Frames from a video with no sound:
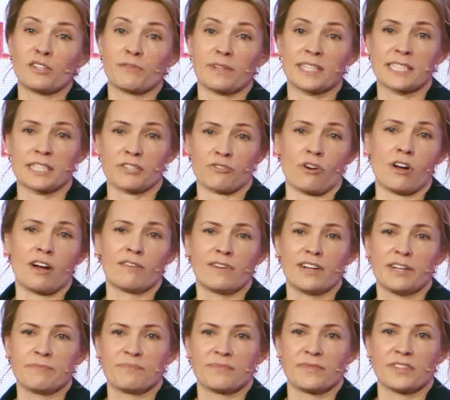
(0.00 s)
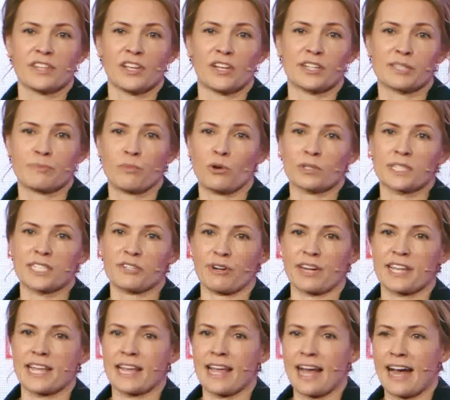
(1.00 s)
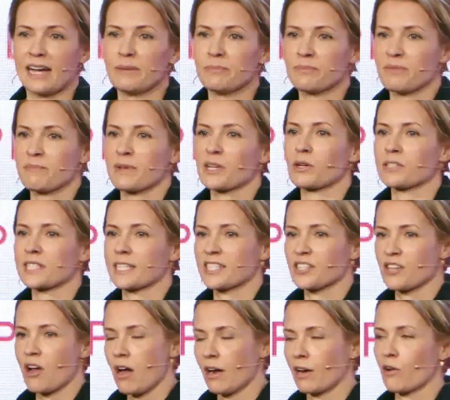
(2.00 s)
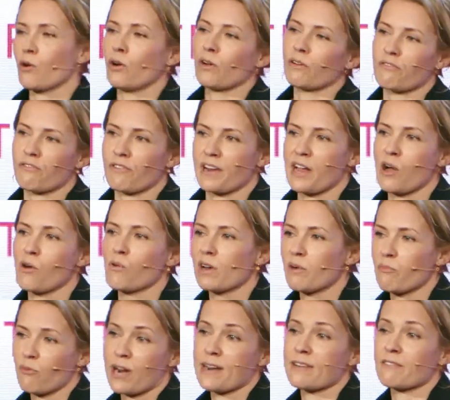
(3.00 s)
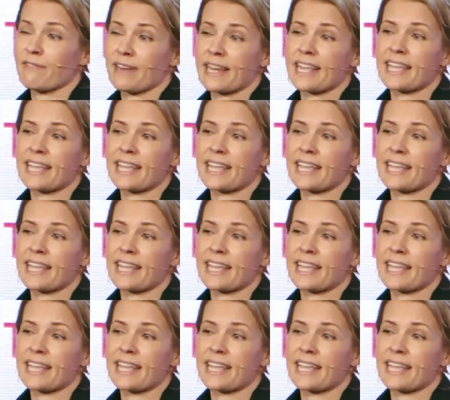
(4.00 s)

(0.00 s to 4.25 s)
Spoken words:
with Strava, the sports tracking app, because as an alcohol-free only brand we